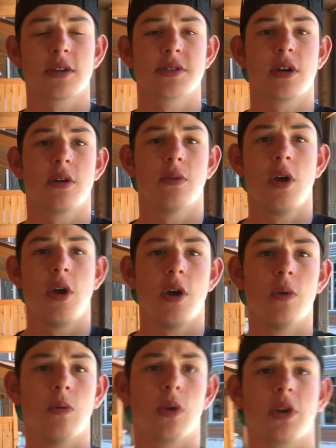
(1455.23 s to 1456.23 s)
So
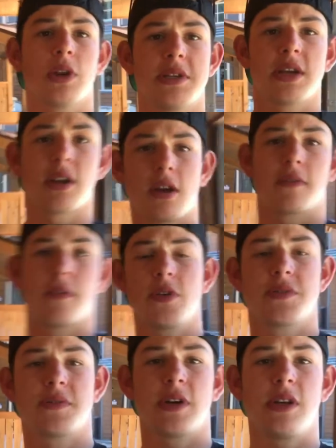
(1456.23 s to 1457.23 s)
we're going to take our
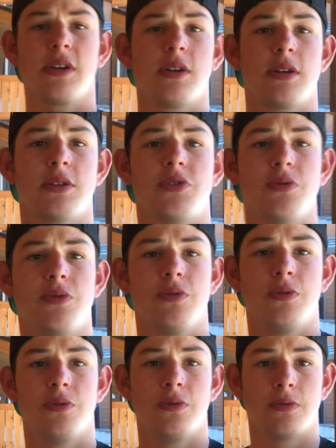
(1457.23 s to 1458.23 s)
first flight
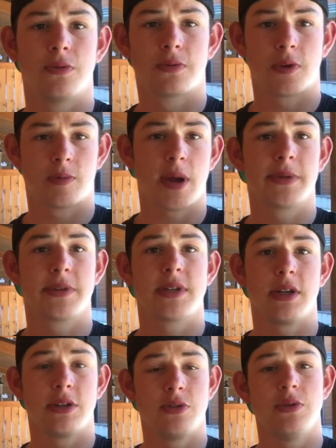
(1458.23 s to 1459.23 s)
from Rapid
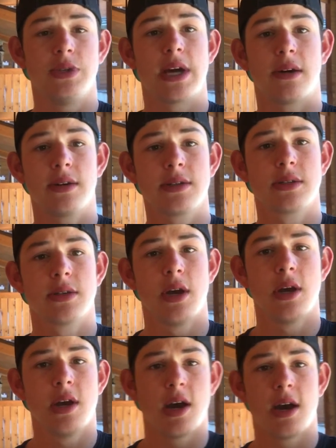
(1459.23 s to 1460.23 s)
City to Dallas,
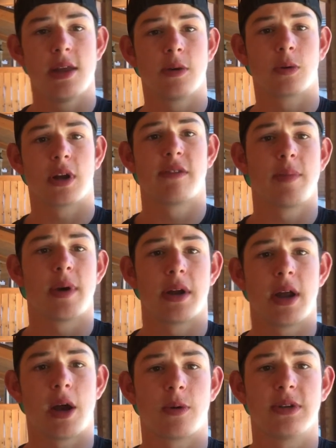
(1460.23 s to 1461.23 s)
and then we're going to have about
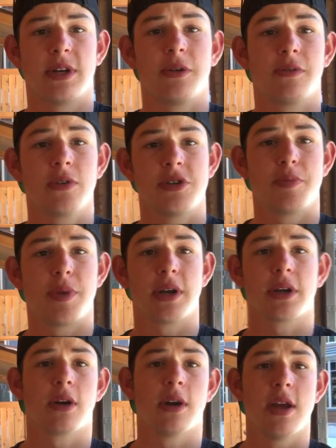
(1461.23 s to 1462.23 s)
an hour layover,
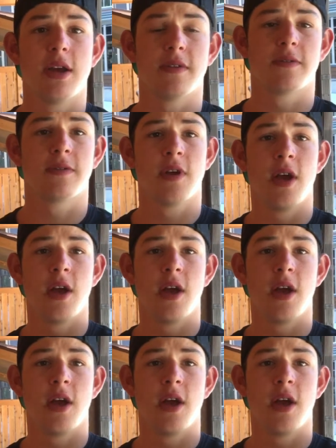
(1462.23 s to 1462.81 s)
depending on if